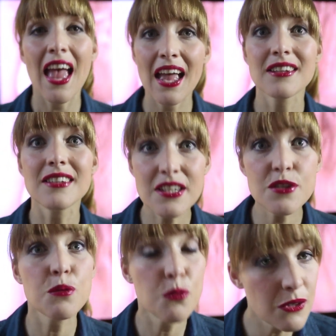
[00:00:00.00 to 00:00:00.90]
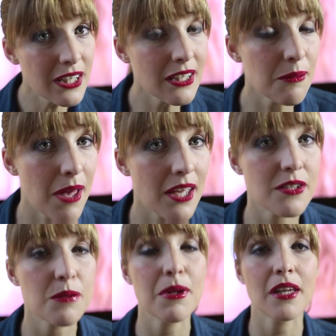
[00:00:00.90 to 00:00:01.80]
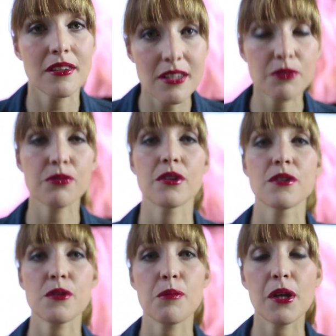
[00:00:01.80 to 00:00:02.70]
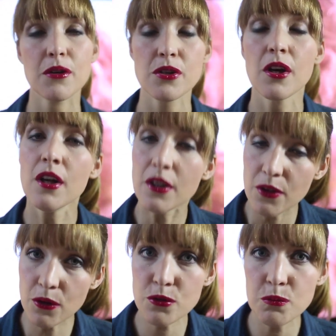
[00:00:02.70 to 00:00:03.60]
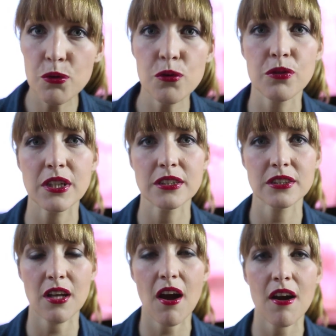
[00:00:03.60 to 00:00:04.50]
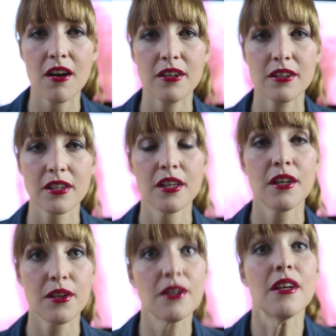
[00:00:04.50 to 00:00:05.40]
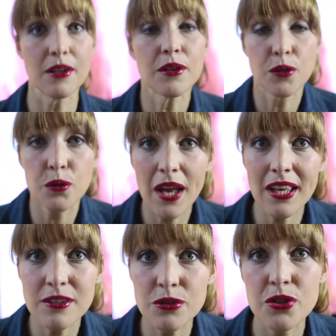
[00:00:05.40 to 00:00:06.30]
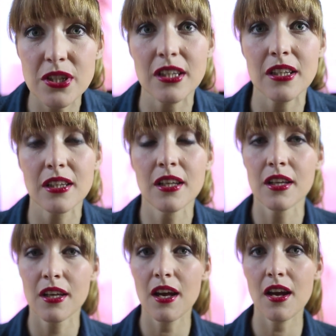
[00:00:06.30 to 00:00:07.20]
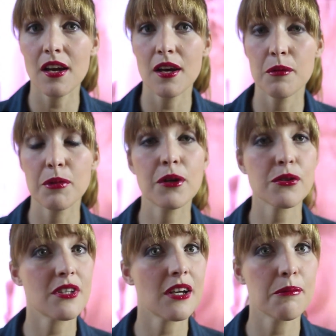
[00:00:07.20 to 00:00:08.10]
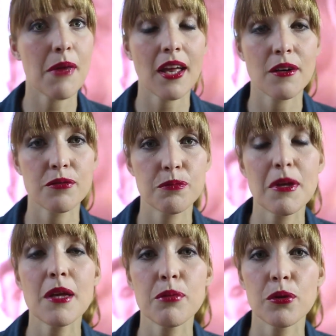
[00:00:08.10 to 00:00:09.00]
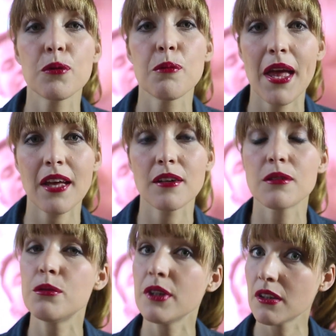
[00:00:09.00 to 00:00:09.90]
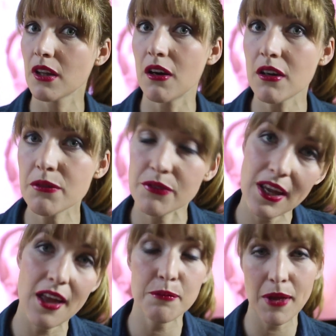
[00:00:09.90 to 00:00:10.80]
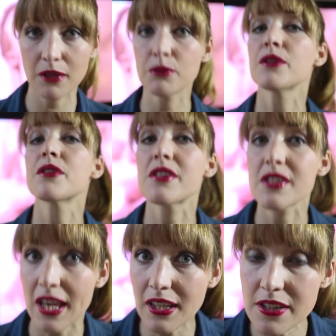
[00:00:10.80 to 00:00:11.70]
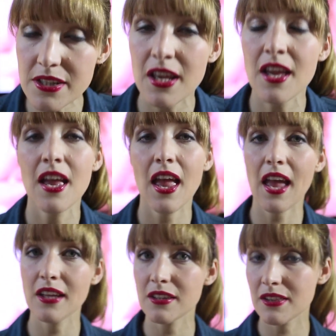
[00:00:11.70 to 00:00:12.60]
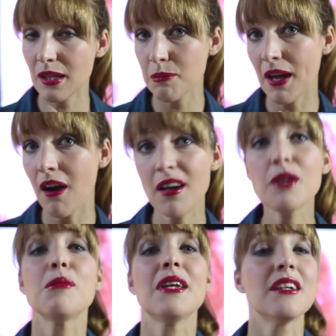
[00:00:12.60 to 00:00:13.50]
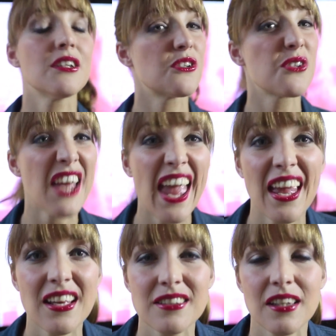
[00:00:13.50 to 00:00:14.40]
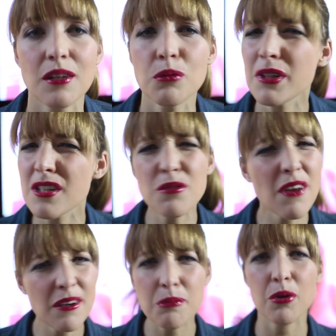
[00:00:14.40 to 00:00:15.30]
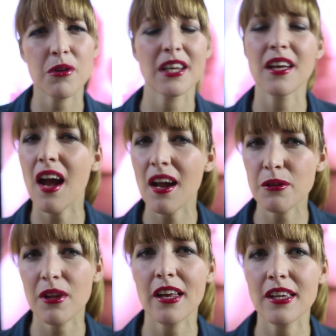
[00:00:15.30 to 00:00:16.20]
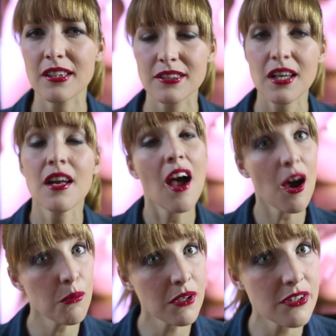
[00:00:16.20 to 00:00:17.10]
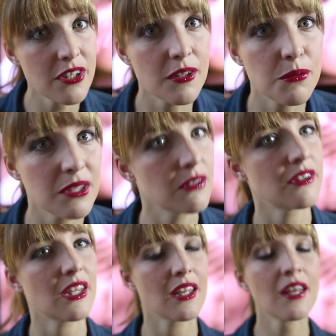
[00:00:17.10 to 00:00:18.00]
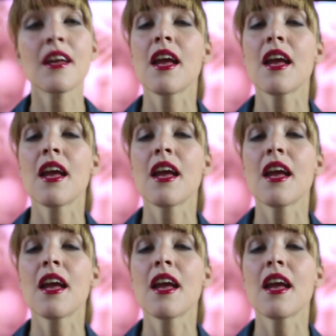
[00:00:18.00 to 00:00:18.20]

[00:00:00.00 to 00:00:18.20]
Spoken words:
And this really makes a big difference, because those movies are great to see because they're made of people who make real love, they make real sex. And the thing behind me is just acting, which is very boring. I don't like it. I want to see the real thing.